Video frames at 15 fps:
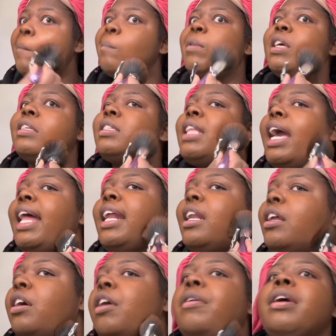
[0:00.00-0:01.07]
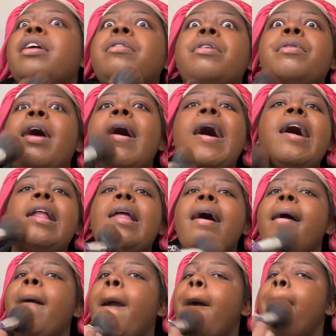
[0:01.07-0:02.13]
ecstatic to go get on the ride.
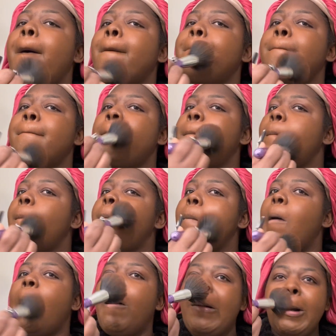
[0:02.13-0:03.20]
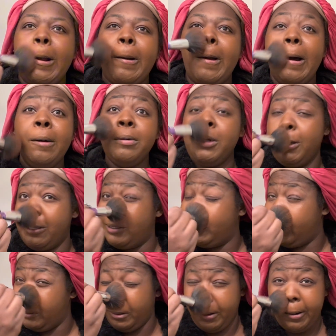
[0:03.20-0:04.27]
Like, I don't know, I'm just,
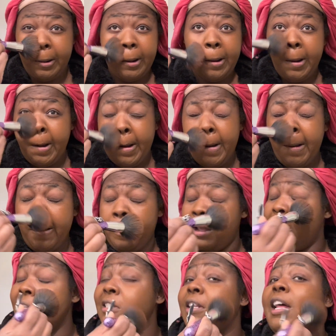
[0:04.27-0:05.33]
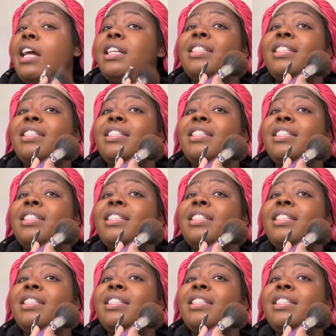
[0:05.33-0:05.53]
it's a lot of